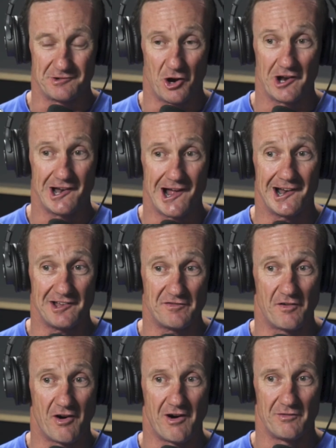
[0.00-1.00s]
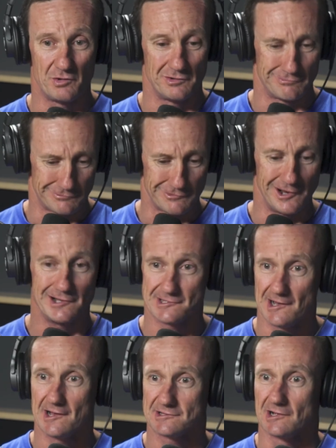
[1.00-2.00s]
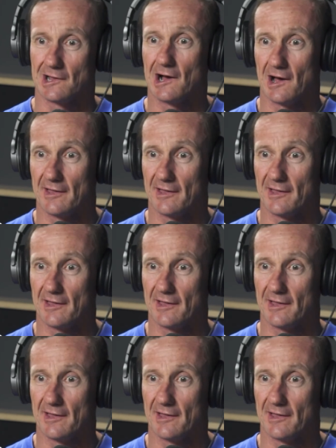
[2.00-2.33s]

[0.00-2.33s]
in 1985, we were greens and SLR.